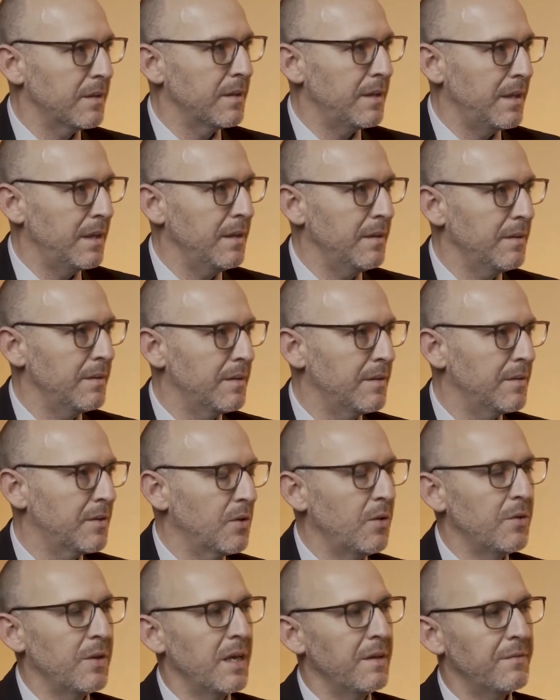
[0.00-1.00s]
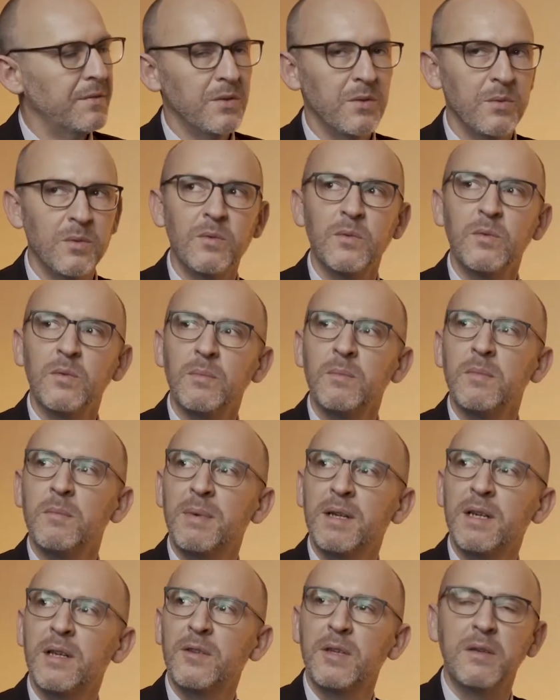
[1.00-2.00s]
Yeah, so you have to,
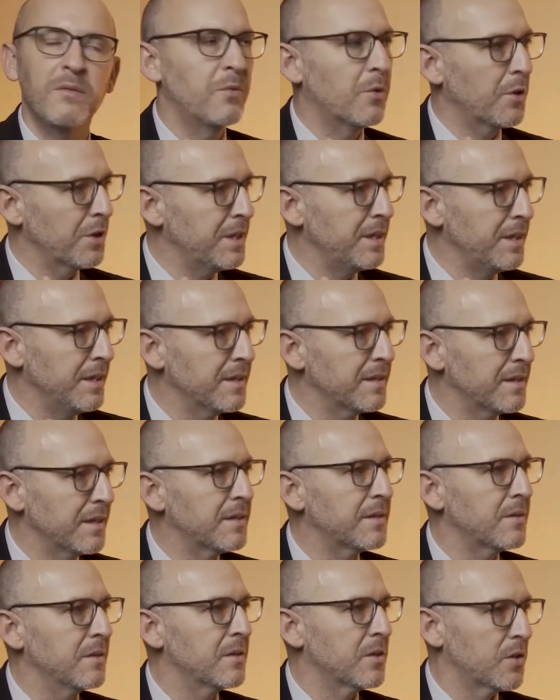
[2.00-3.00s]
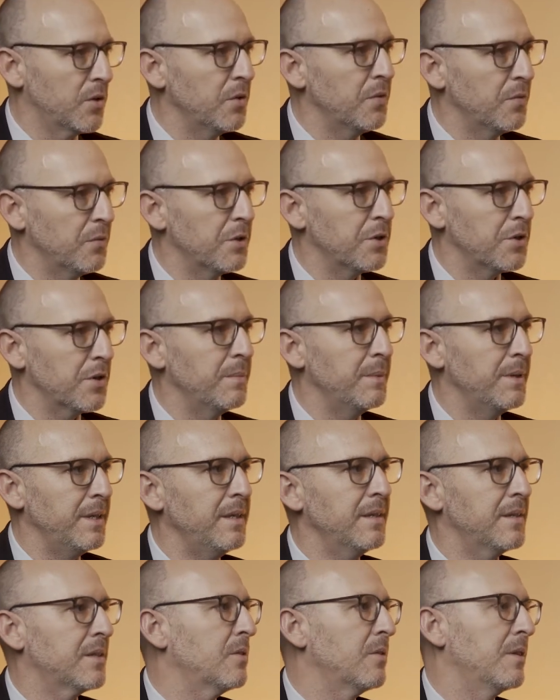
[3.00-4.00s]
but I think 14 is good for
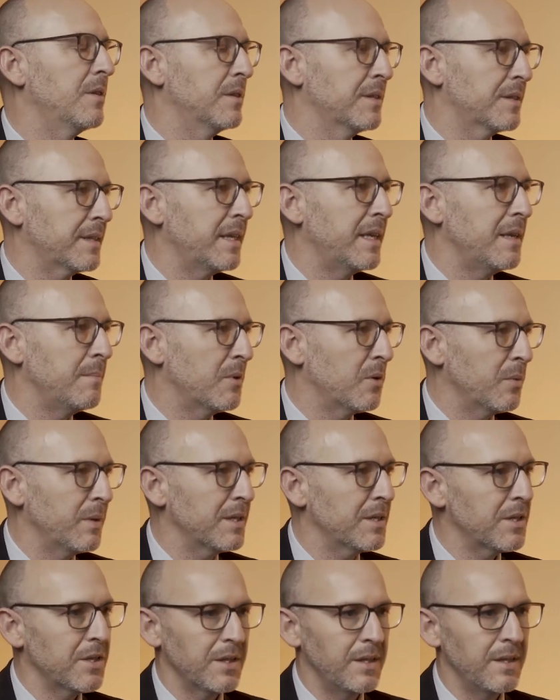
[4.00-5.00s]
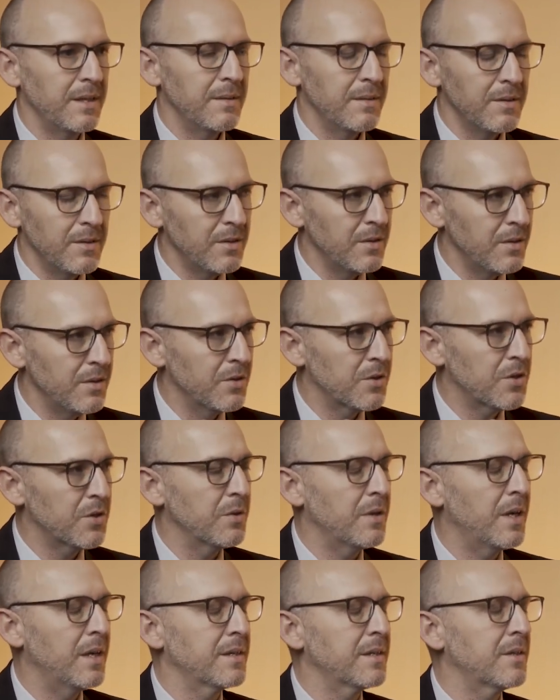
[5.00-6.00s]
Germany. So the same question you
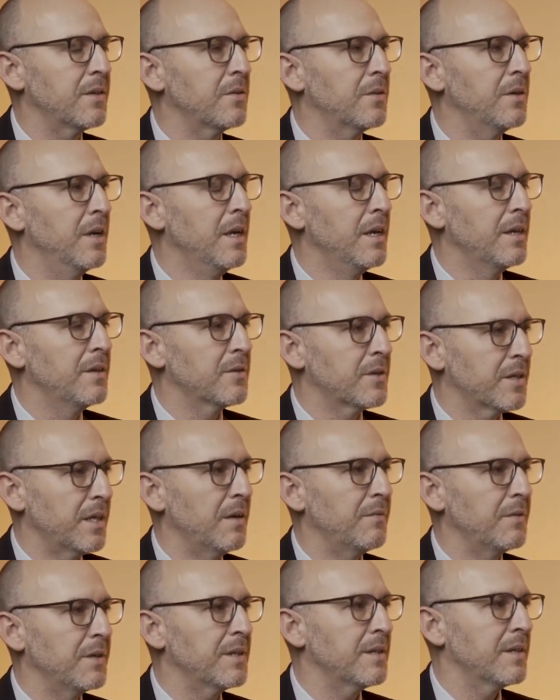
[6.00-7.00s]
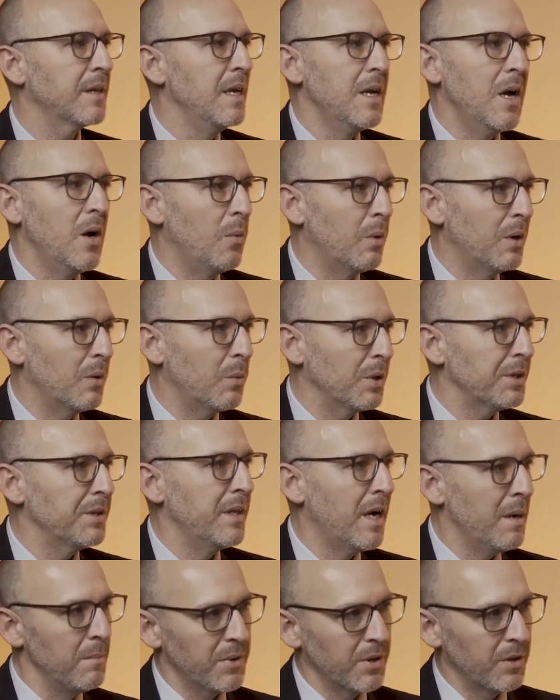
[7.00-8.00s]
should ask yourself is what
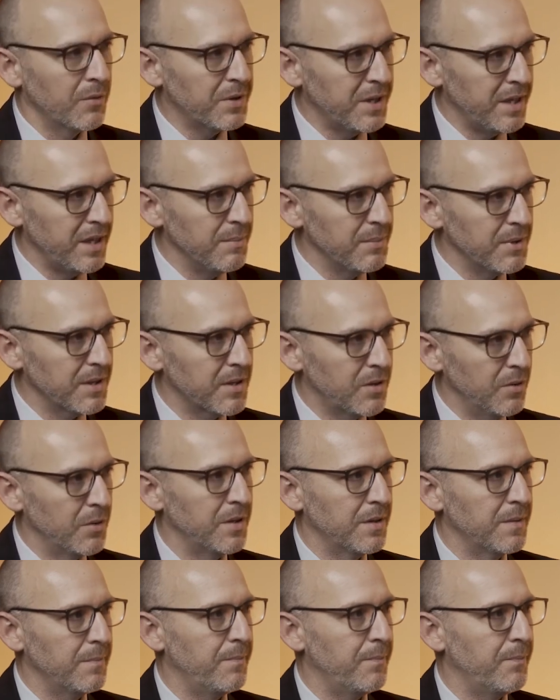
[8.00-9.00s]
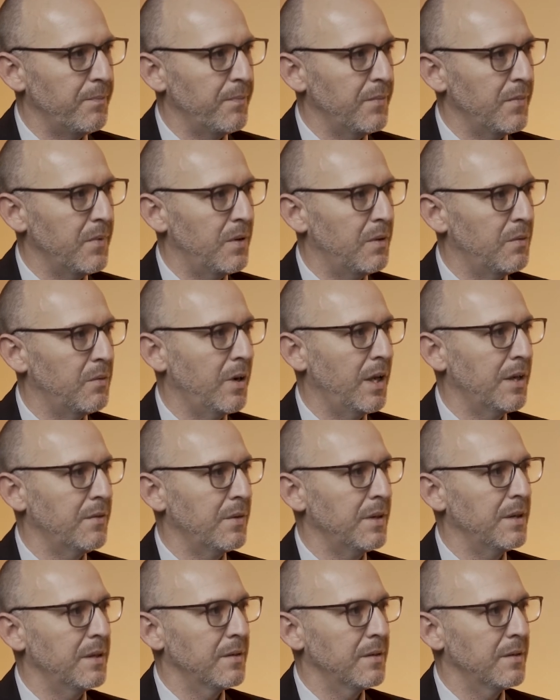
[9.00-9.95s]
number of teams is good for Latvia?